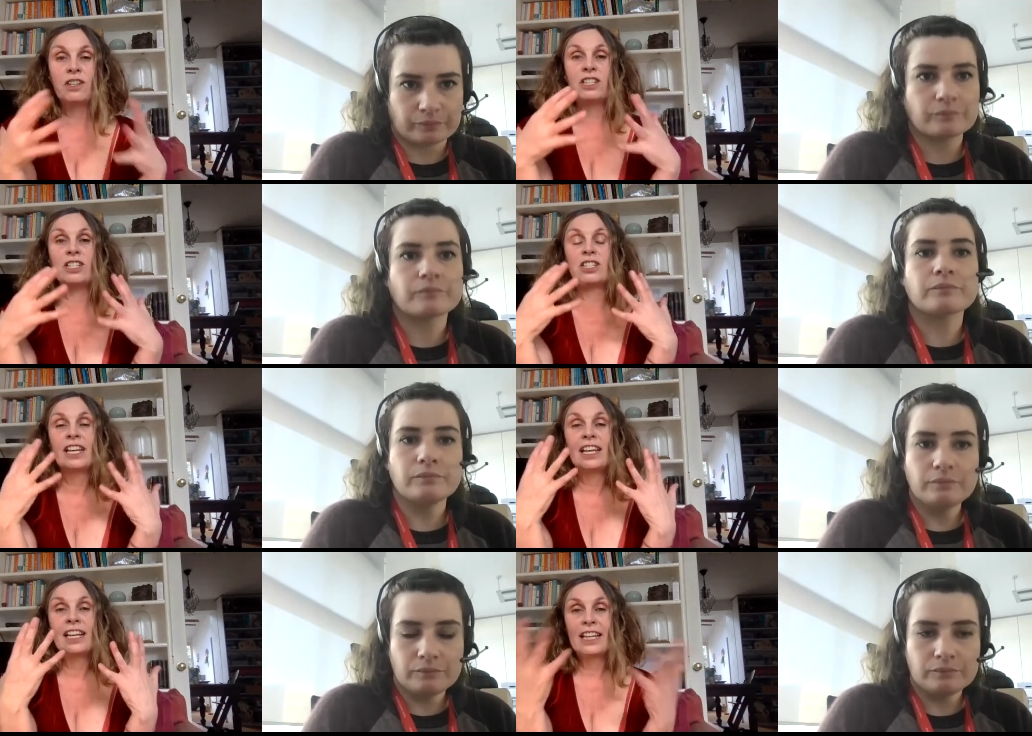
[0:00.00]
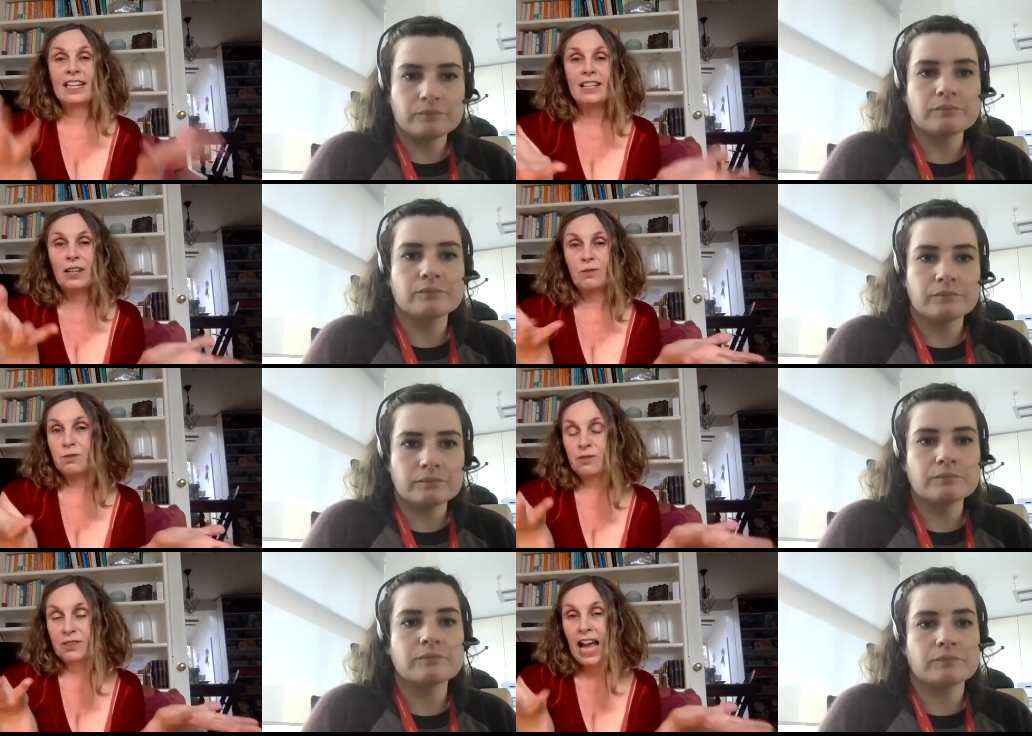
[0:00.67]
Speaker 1: it,
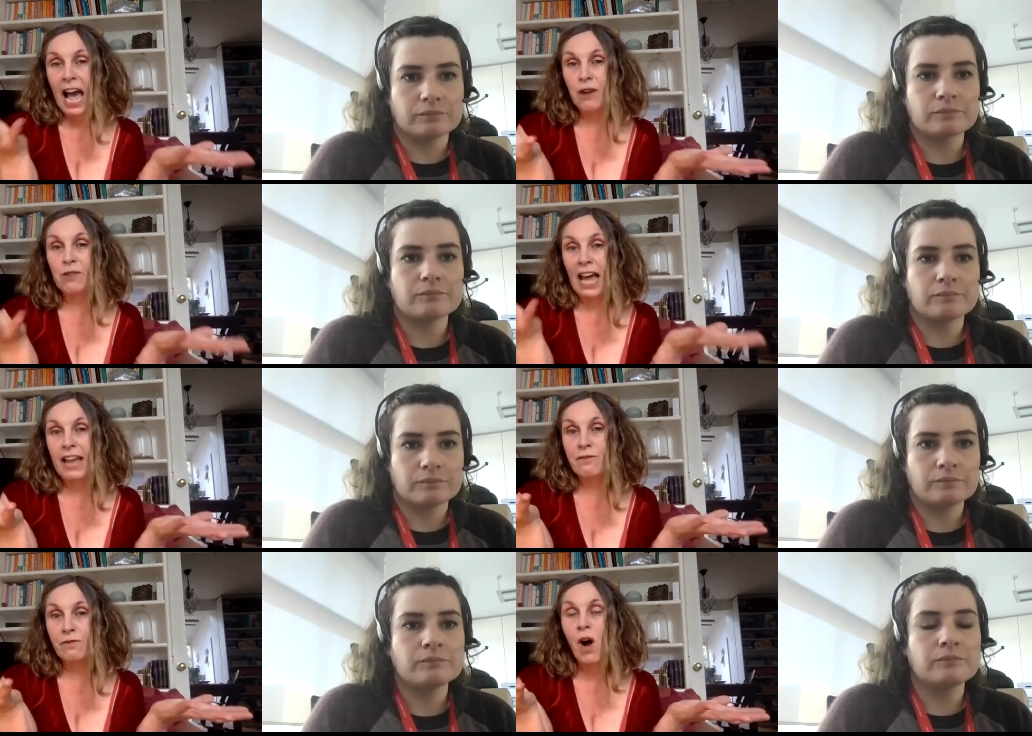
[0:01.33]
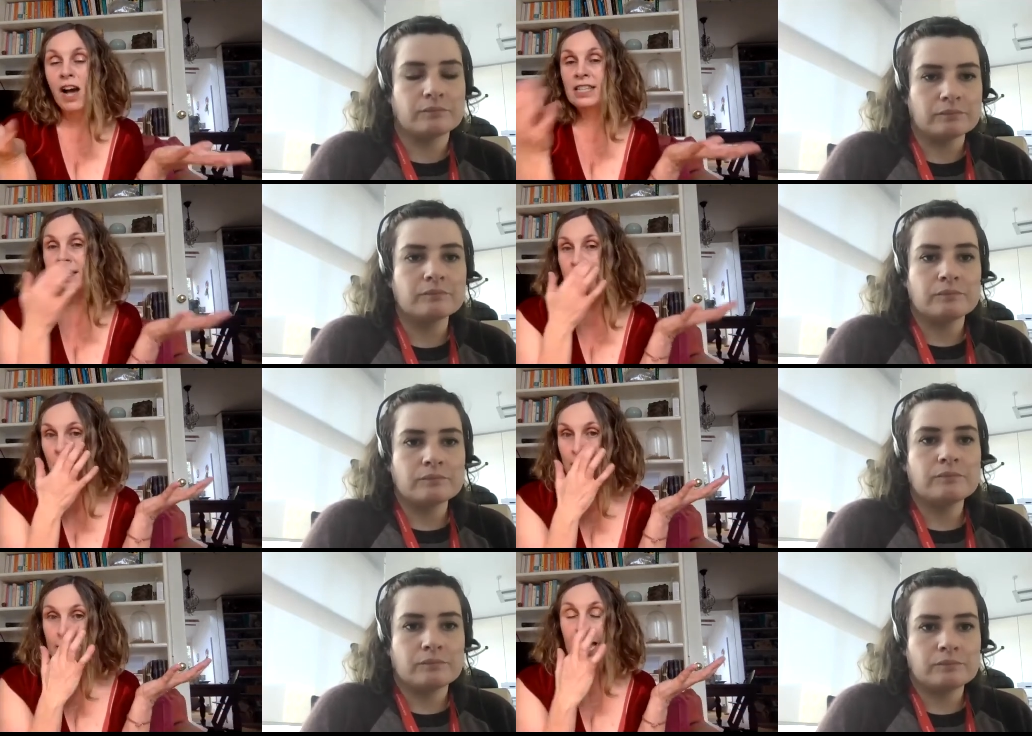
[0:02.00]
how life was in
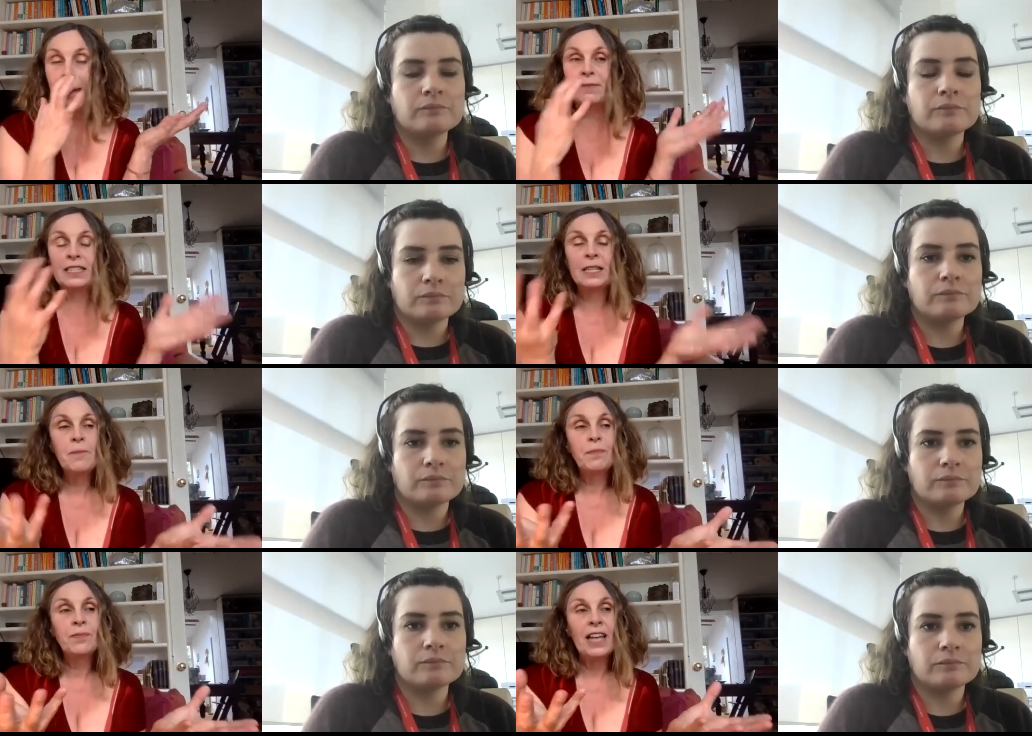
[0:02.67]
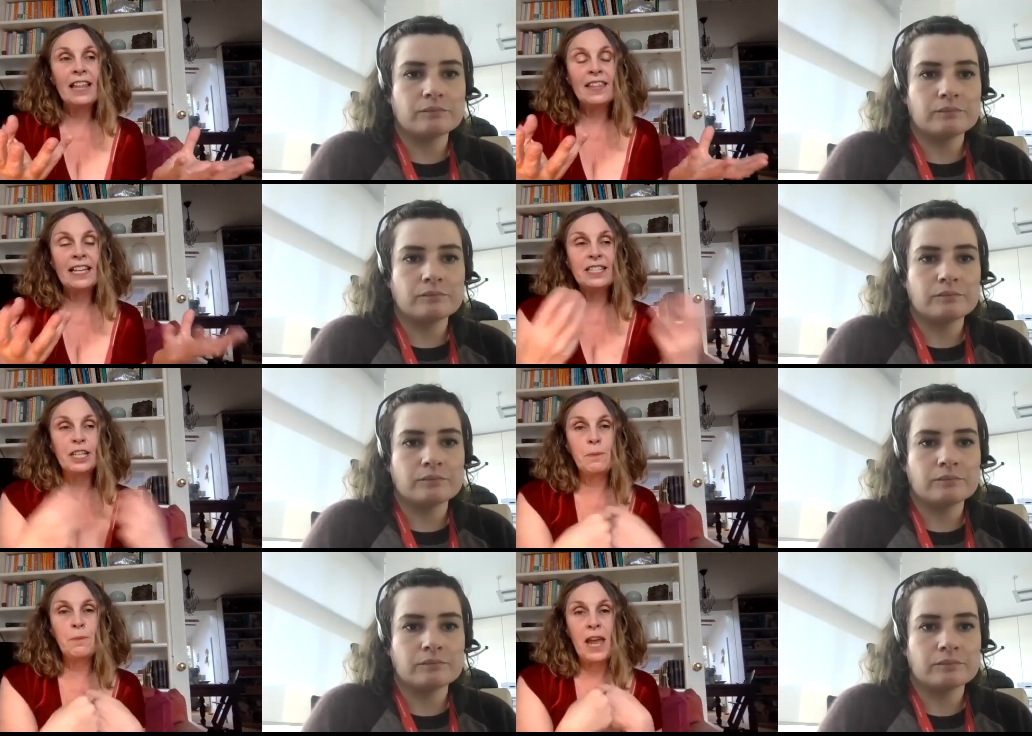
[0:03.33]
those times, and then
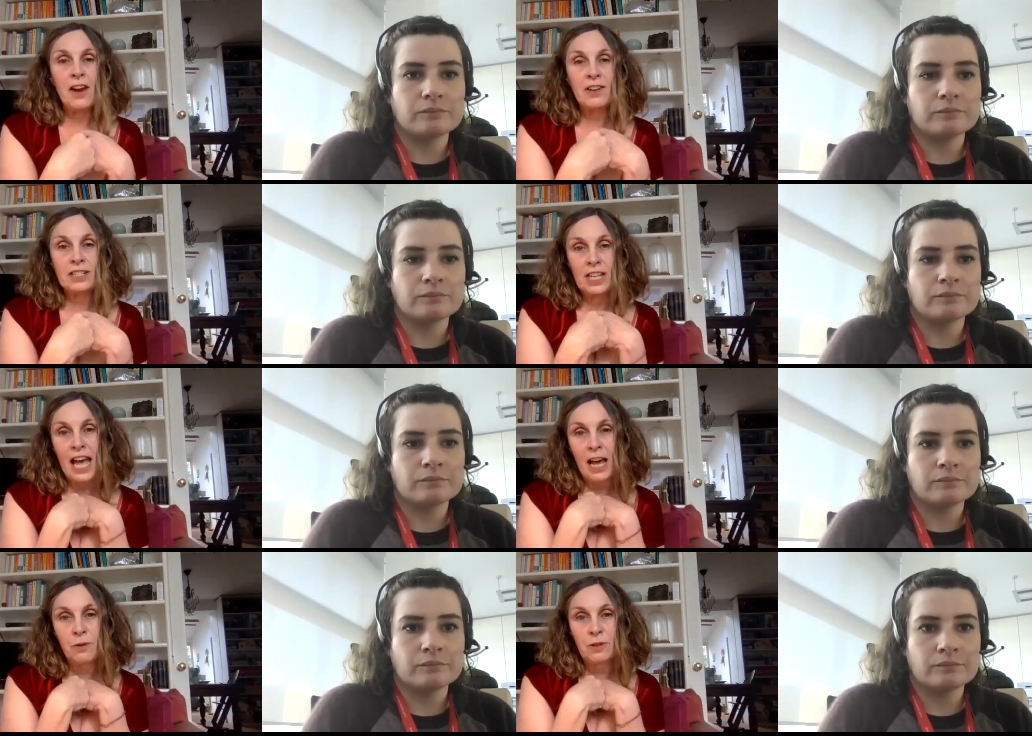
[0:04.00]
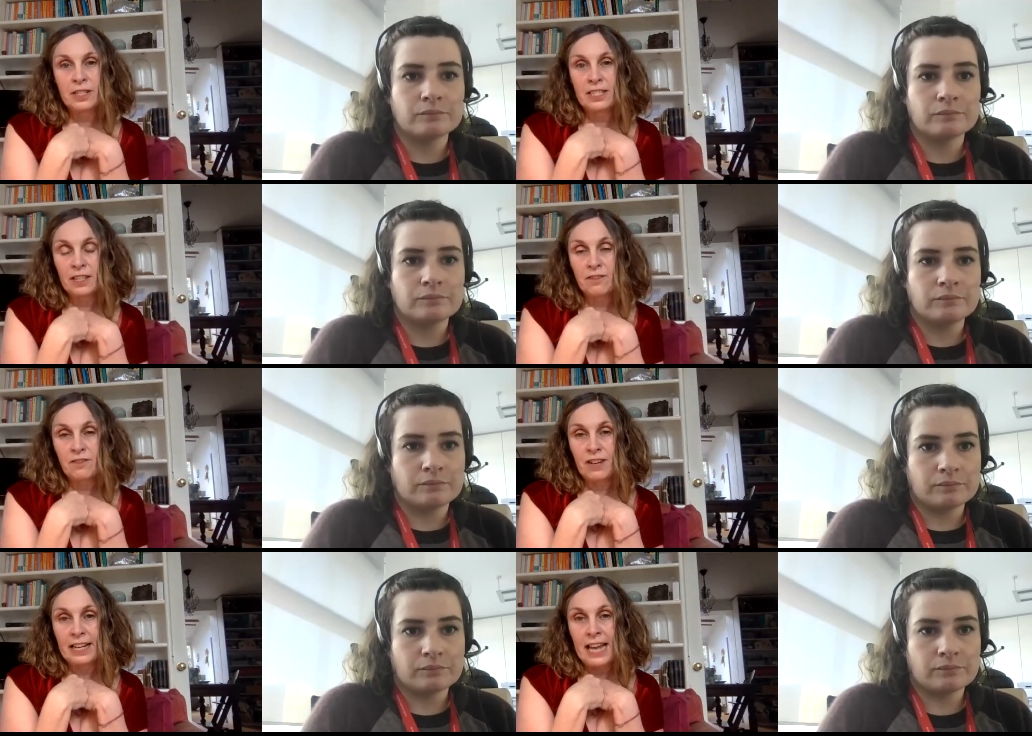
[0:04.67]
to compare it to how we're
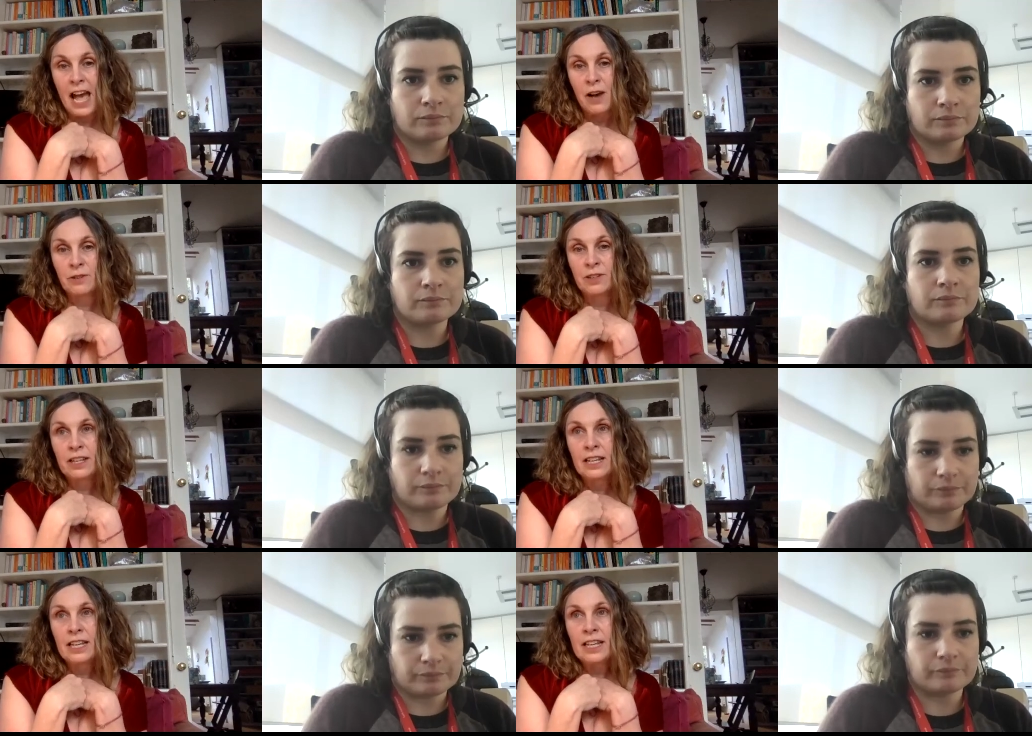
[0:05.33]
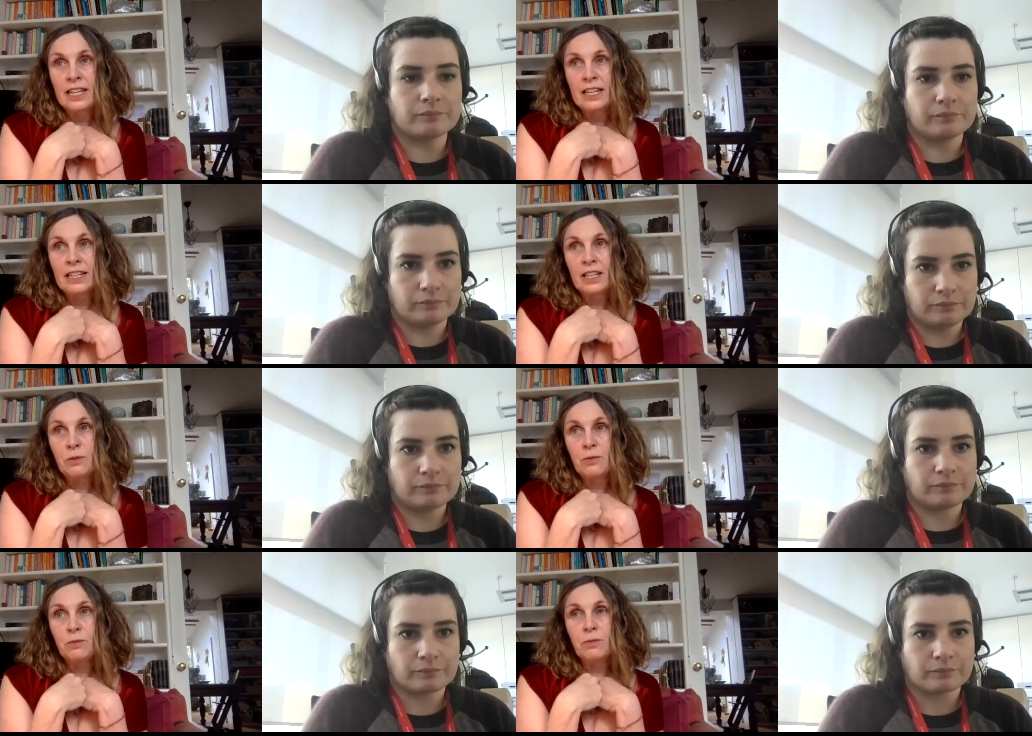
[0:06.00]
suffering now.
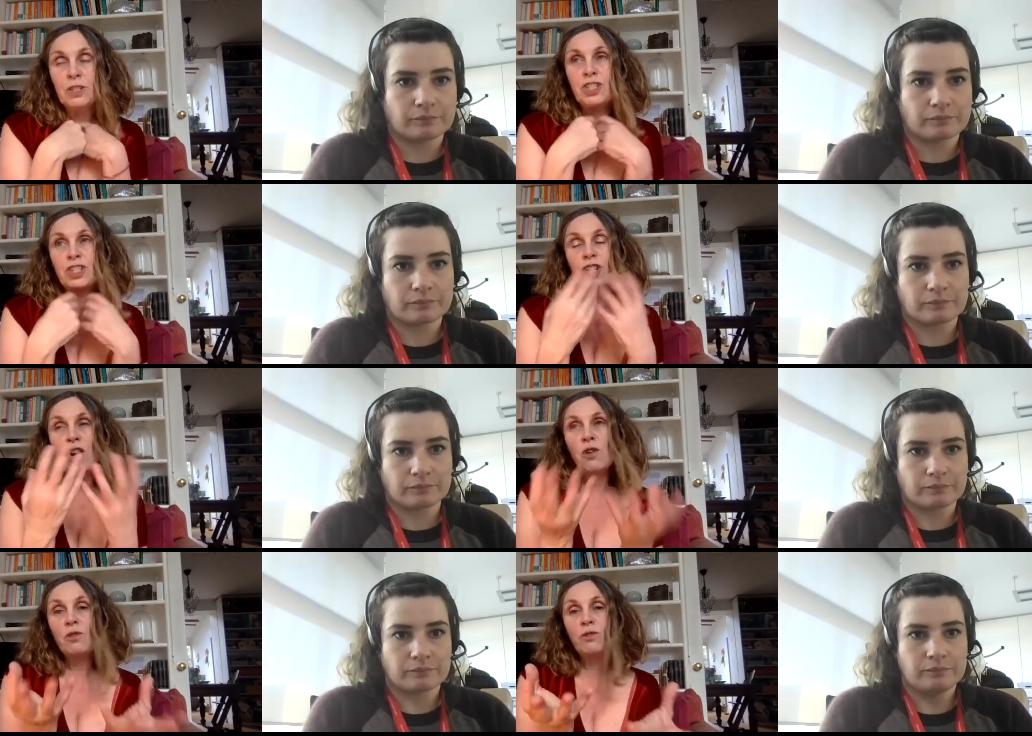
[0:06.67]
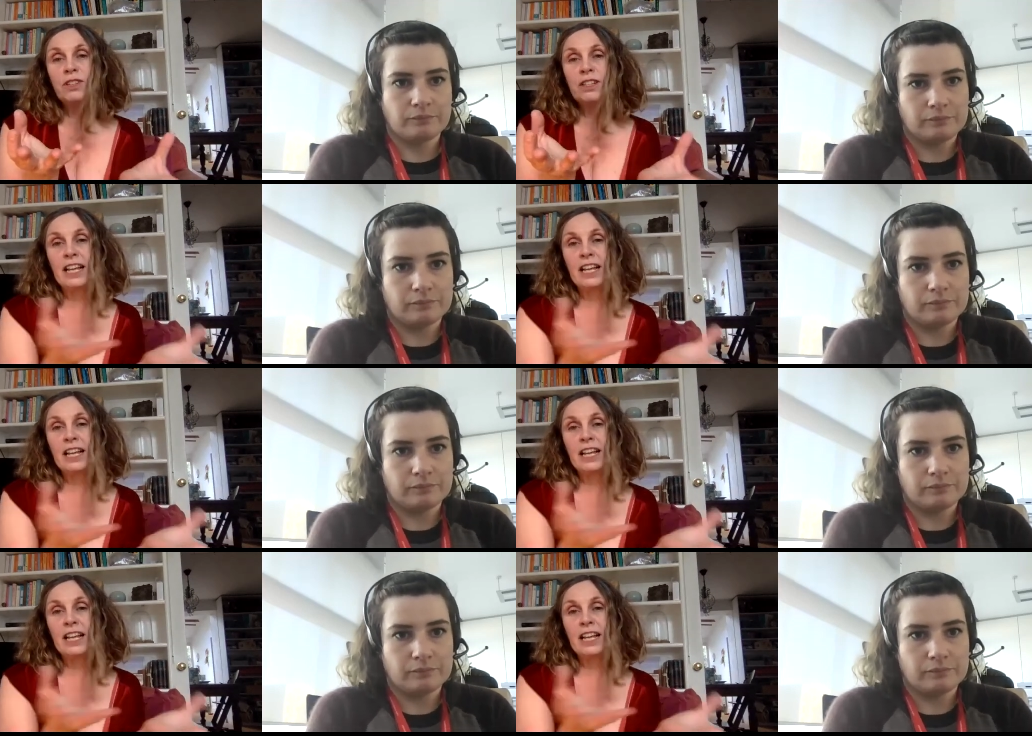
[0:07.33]
Mm-hmm. Would show